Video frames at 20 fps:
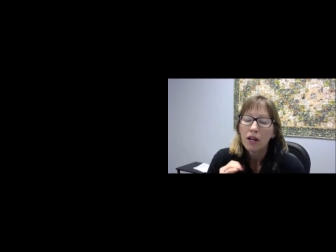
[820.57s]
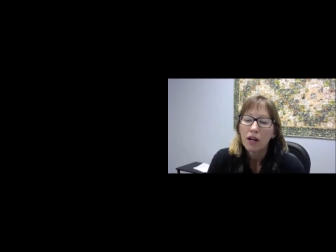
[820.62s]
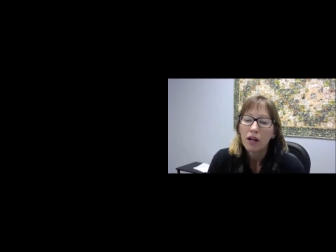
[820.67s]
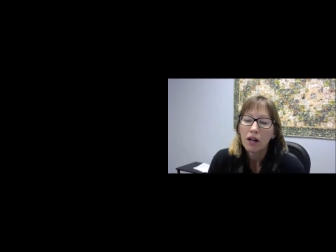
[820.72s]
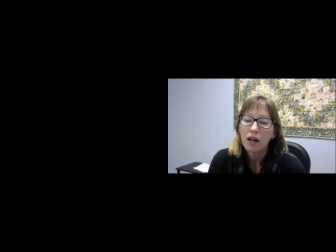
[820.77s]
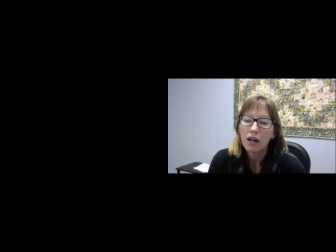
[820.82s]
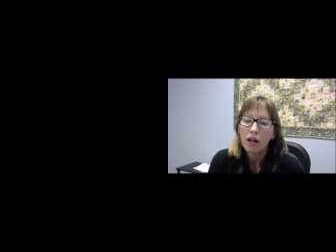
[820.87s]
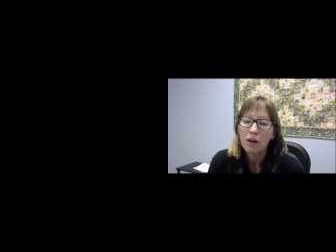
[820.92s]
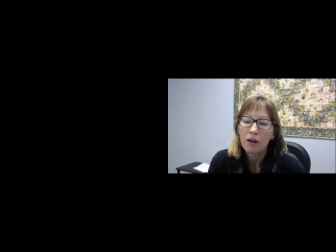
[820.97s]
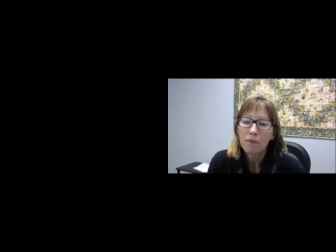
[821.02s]

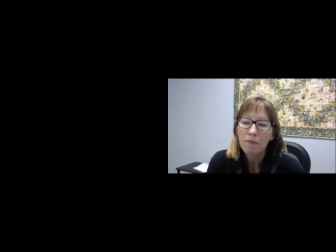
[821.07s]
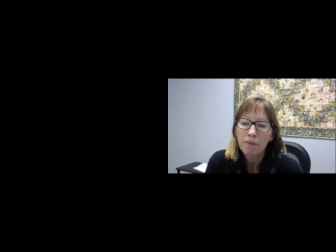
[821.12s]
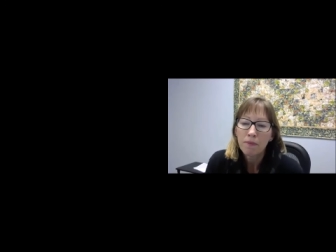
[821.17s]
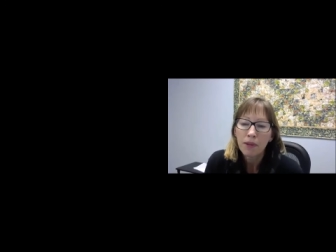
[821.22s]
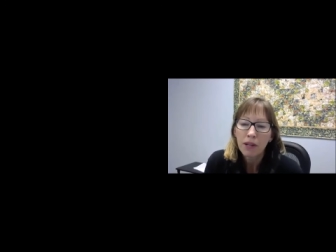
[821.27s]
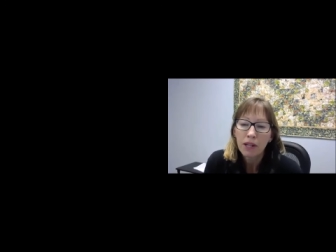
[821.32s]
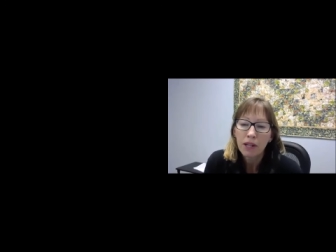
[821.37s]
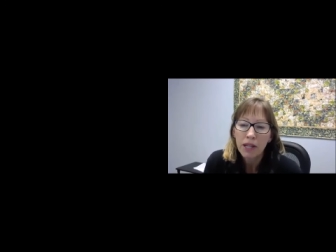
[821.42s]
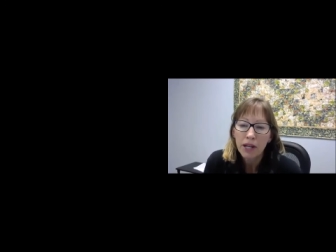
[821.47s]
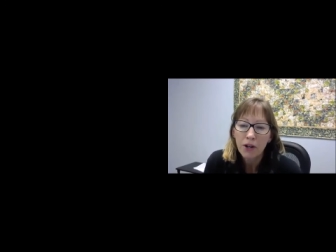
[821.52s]

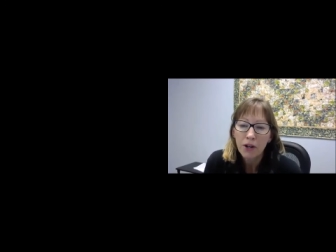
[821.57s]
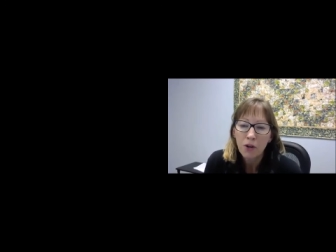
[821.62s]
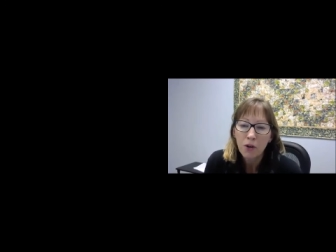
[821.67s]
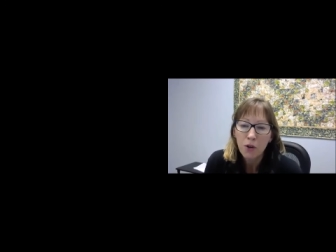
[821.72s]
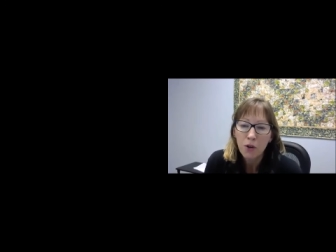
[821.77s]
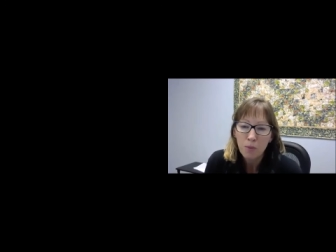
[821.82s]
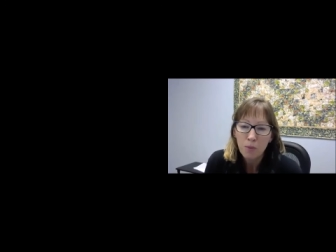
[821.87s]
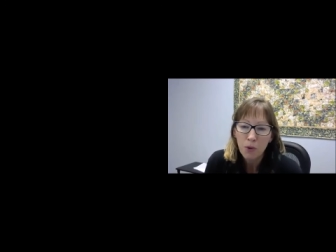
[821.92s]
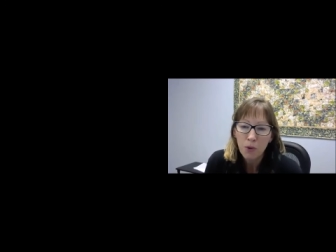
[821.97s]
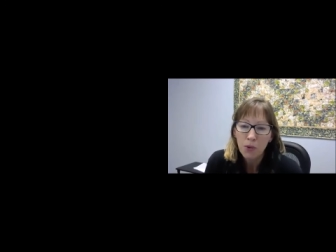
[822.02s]
the letter or
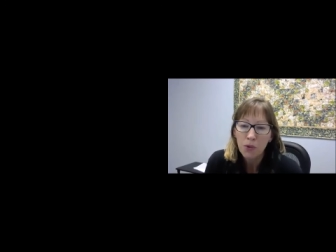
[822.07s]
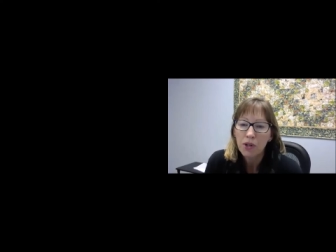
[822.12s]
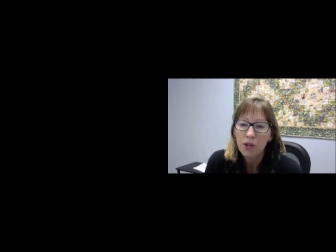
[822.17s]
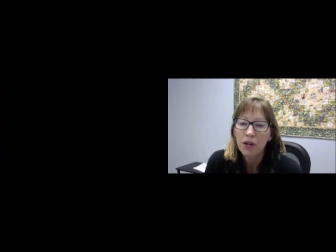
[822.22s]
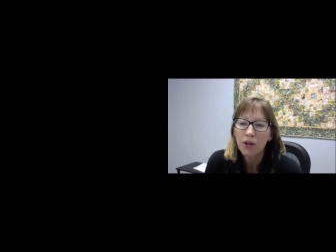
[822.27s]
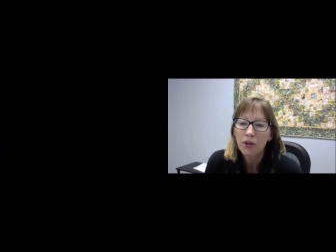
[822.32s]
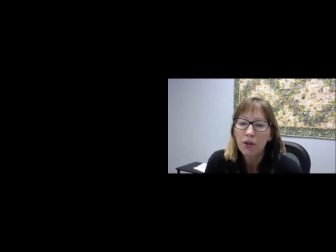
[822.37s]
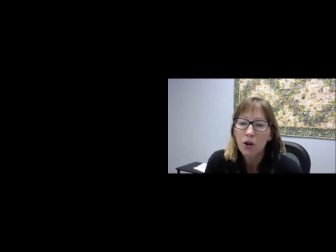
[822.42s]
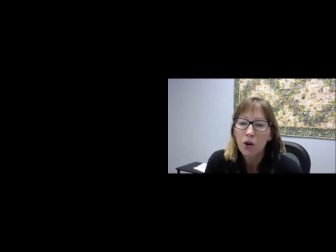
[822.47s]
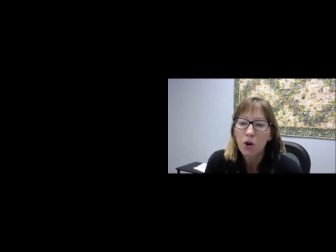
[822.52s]
the
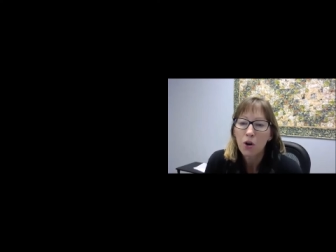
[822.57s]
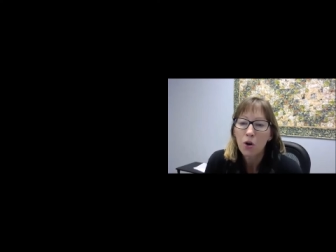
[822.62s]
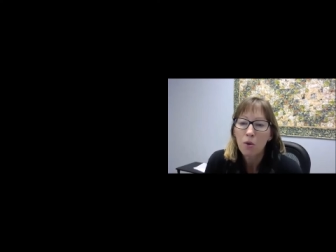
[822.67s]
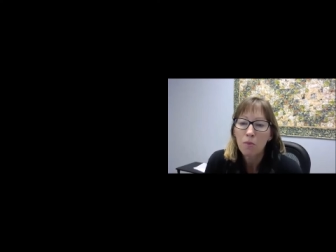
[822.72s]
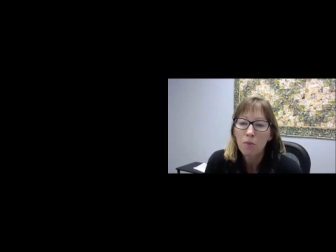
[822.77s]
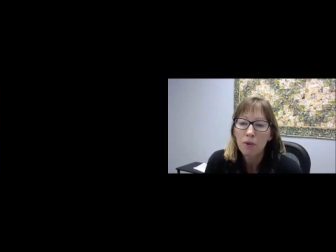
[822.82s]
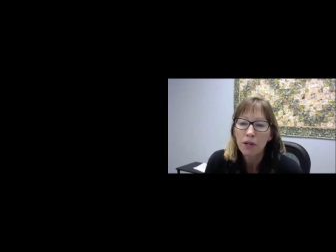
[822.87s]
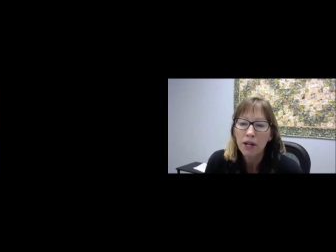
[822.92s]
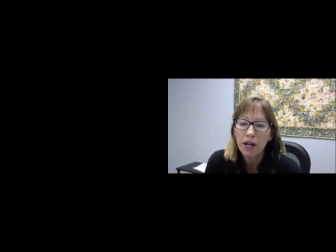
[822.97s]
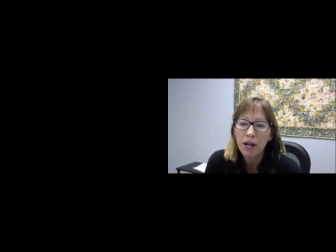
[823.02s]
postcard
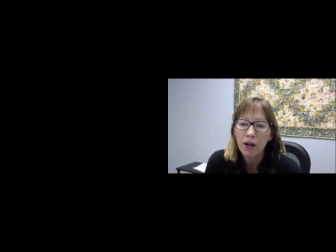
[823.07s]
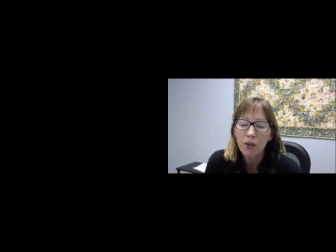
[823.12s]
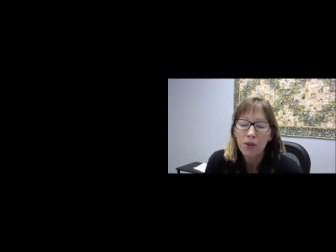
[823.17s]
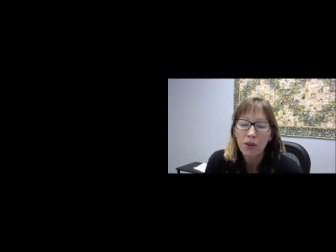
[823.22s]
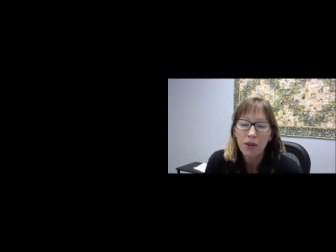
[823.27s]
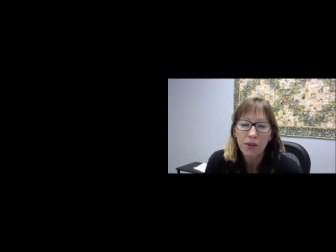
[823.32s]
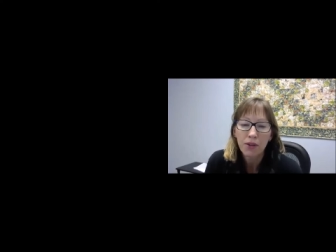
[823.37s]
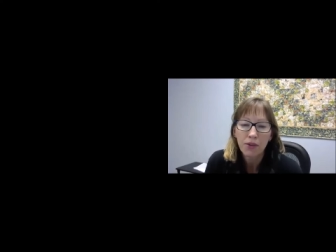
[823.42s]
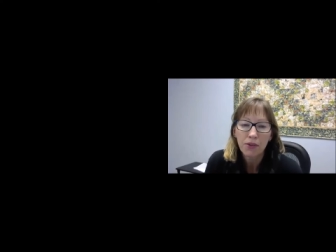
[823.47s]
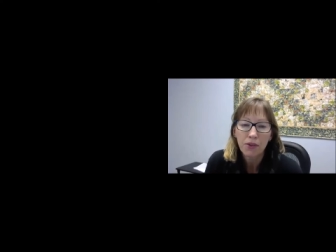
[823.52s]
home, and how
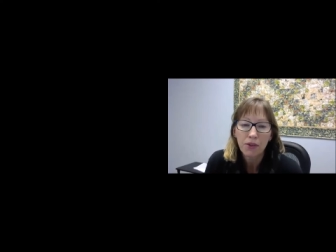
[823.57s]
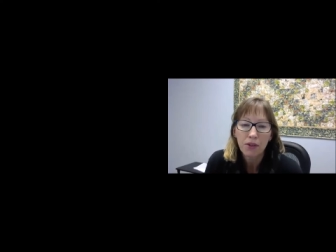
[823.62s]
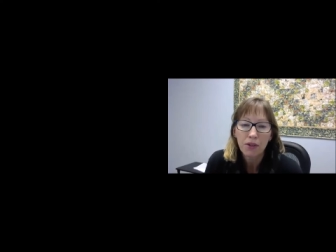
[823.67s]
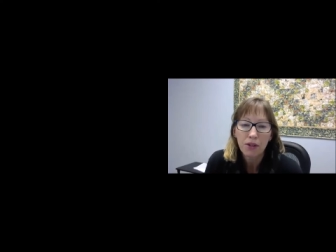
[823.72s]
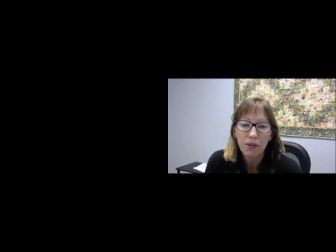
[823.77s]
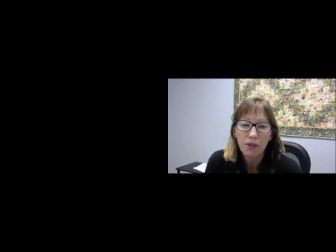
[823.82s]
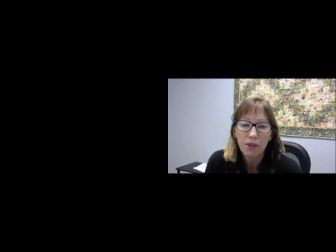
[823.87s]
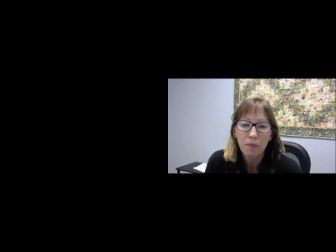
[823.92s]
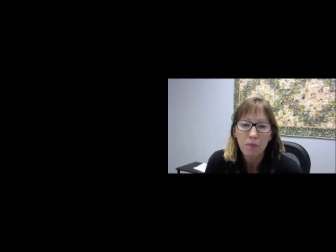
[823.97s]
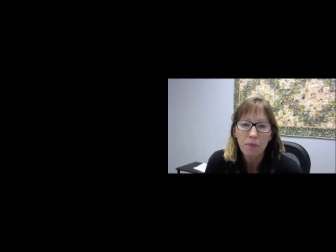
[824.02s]
this
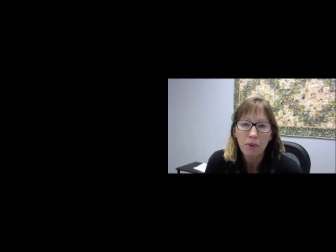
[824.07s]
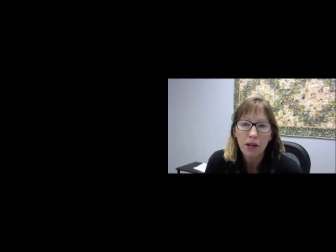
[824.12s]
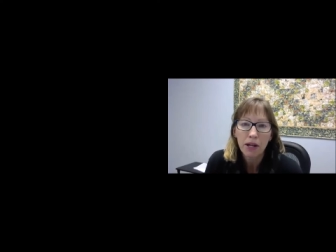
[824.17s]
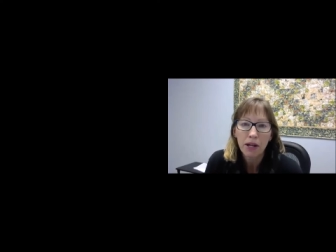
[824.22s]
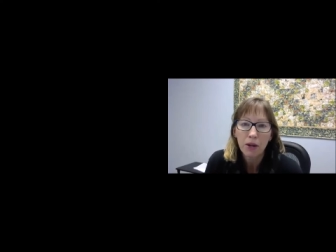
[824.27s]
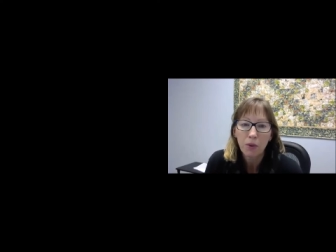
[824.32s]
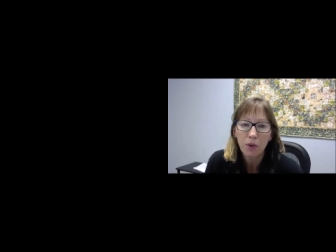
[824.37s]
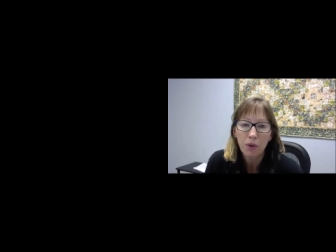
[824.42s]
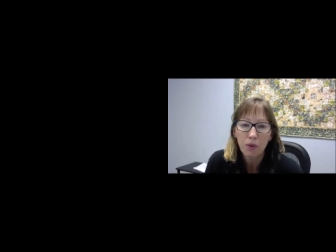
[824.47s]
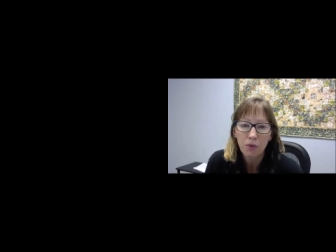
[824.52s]
is
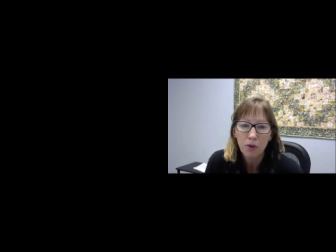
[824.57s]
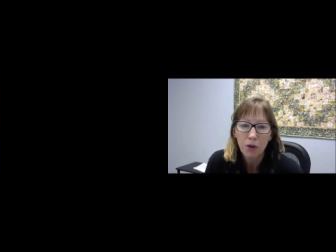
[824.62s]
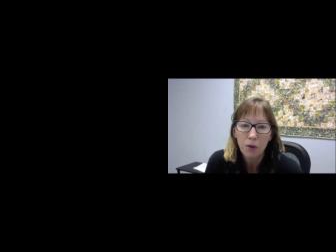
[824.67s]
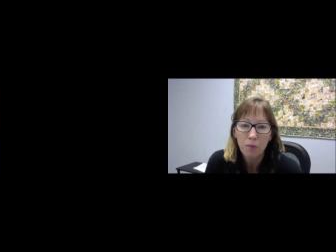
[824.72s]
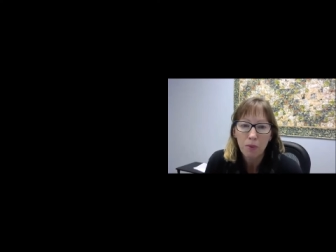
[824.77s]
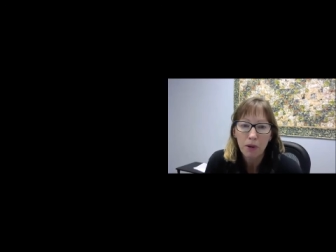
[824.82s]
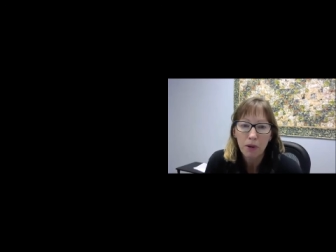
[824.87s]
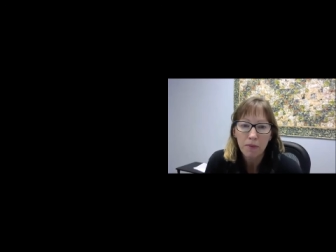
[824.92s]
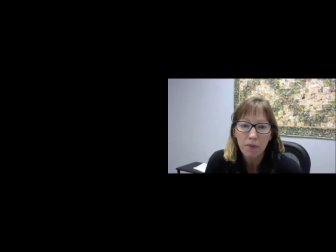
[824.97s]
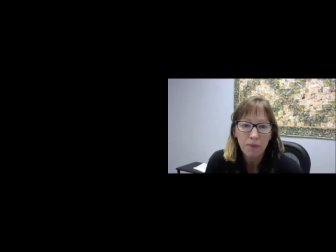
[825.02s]
compliant with
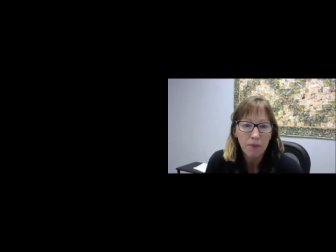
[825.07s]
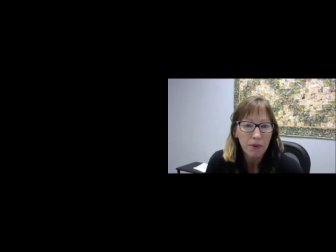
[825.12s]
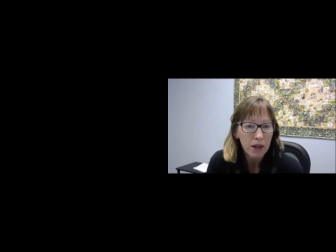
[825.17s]
FERPA?